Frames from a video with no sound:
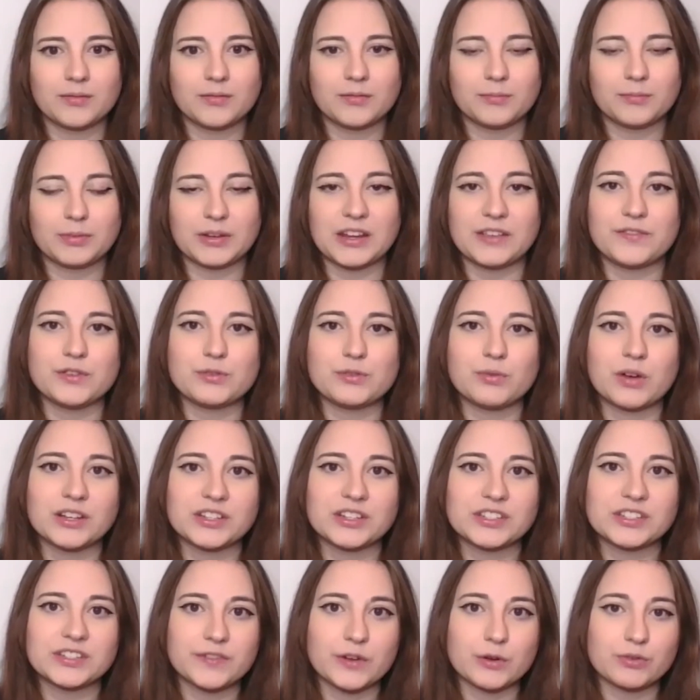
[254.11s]
But if you want
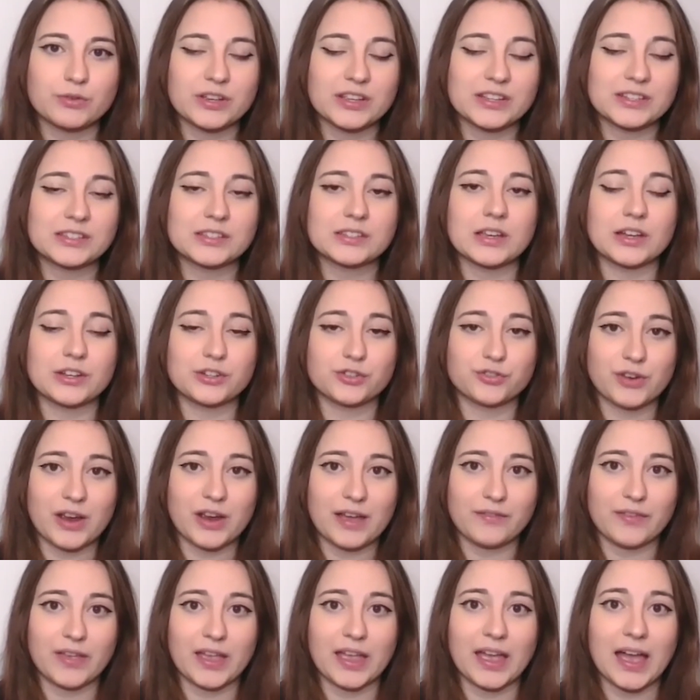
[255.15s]
to focus on
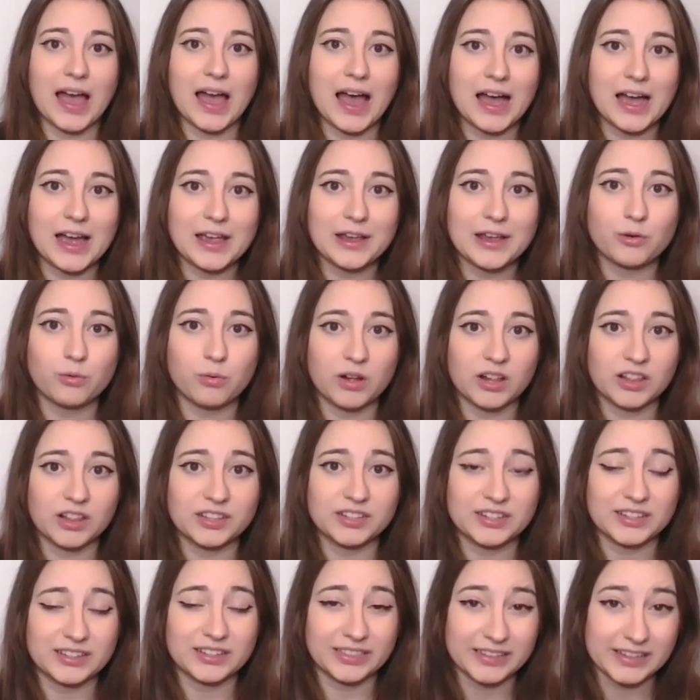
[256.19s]
driving high
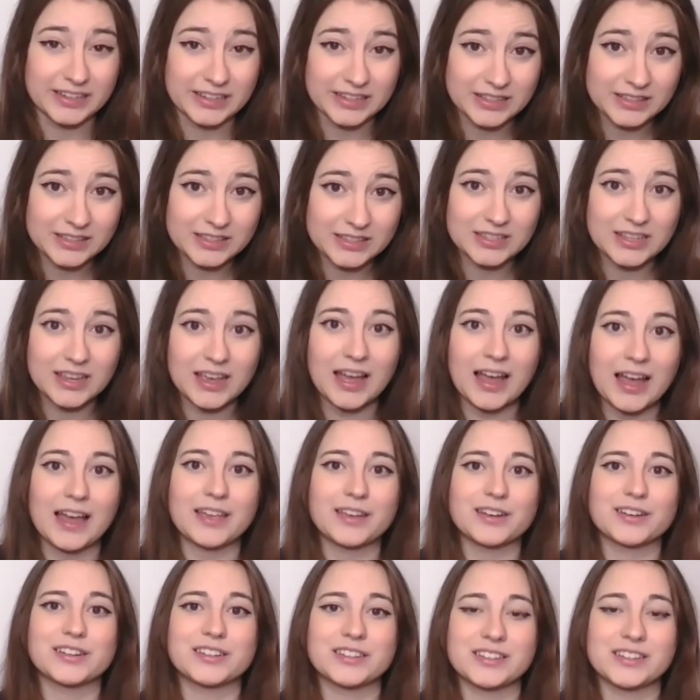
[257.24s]
quality leads,
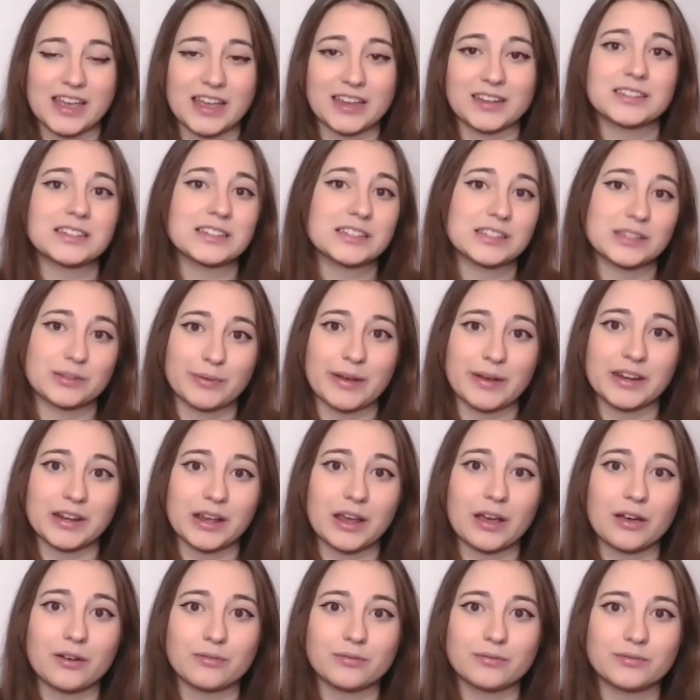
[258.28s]
higher intent is the way to
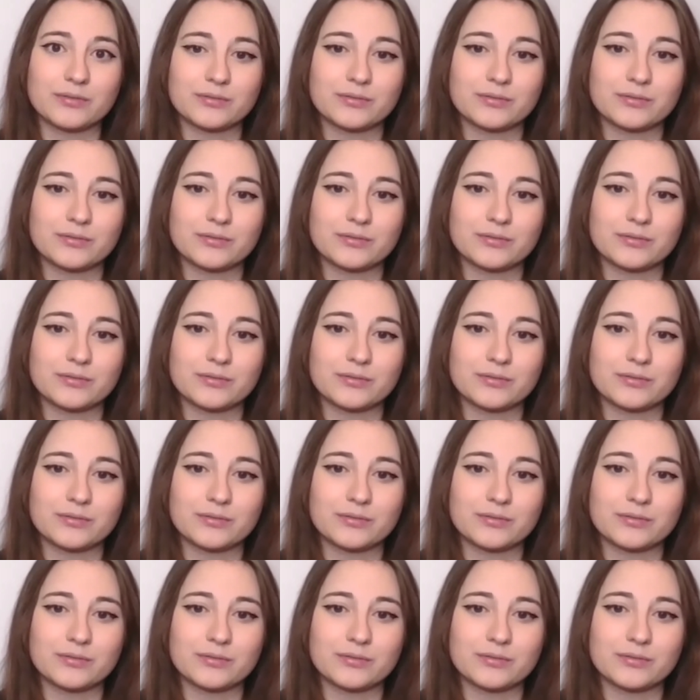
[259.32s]
go.